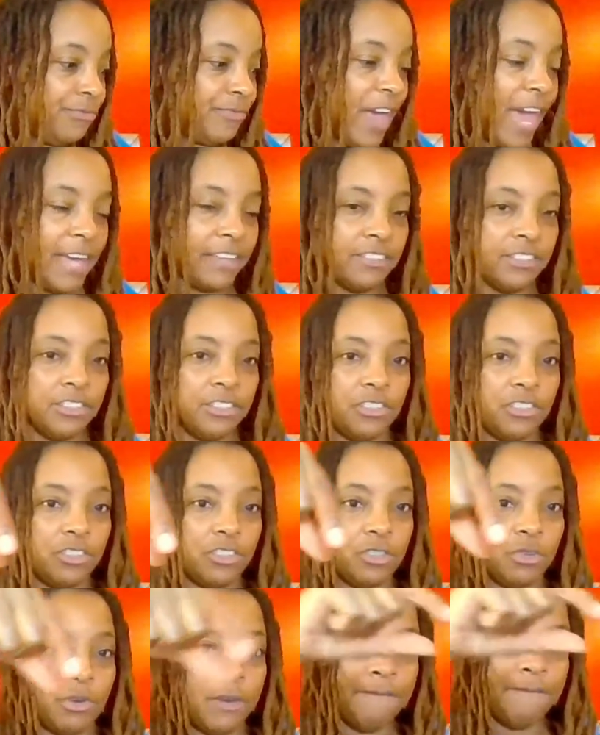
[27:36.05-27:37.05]

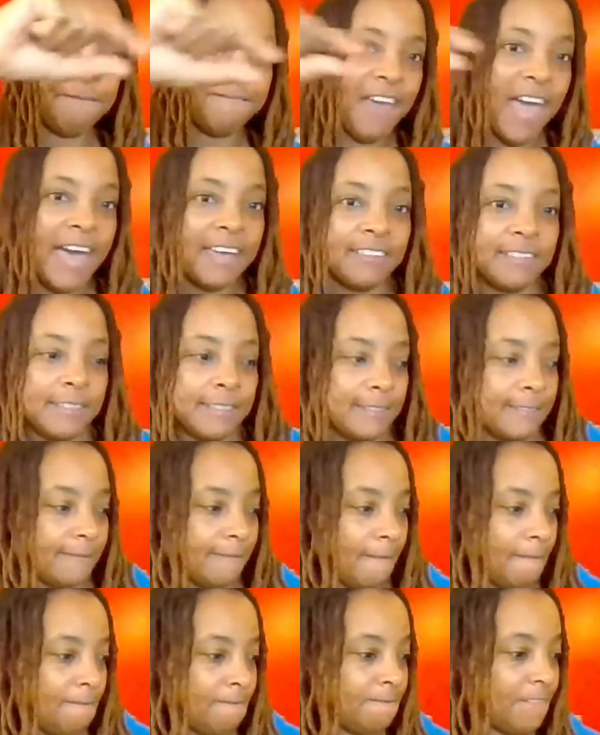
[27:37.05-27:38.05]
faster and
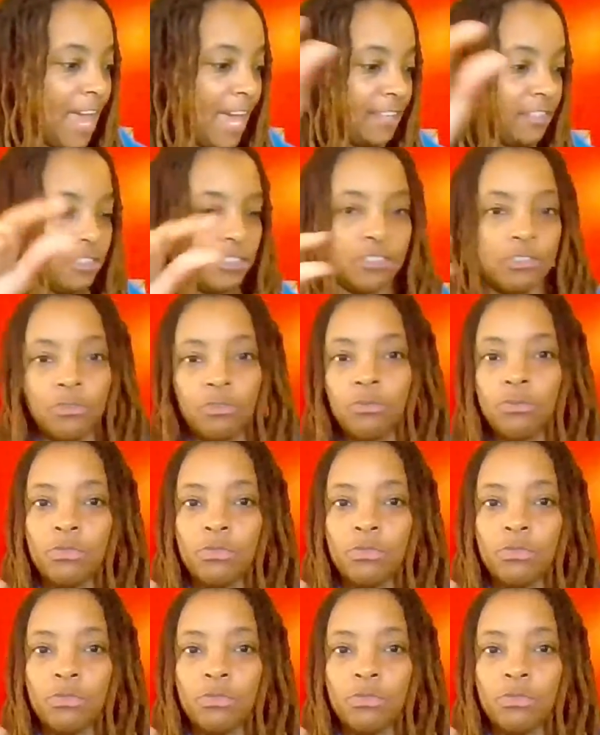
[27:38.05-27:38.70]
faster and faster